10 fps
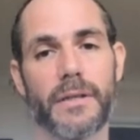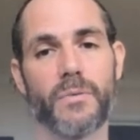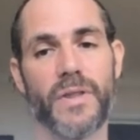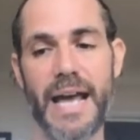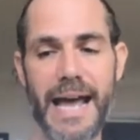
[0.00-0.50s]

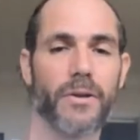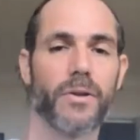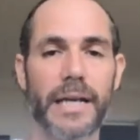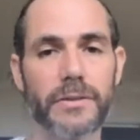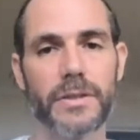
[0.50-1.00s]
where the
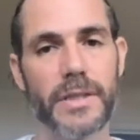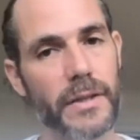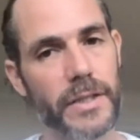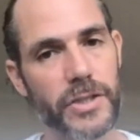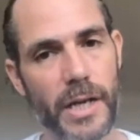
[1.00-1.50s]
adult has to tell
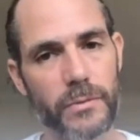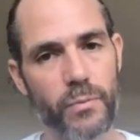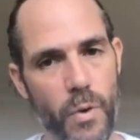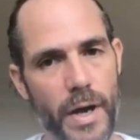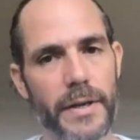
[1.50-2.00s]
the child
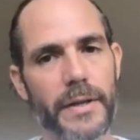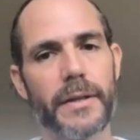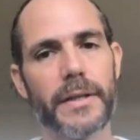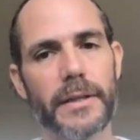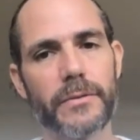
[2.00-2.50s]
what
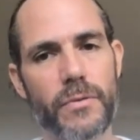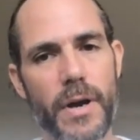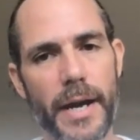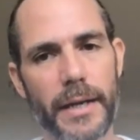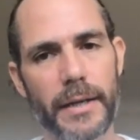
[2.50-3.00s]
is
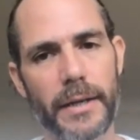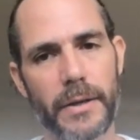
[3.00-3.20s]
right,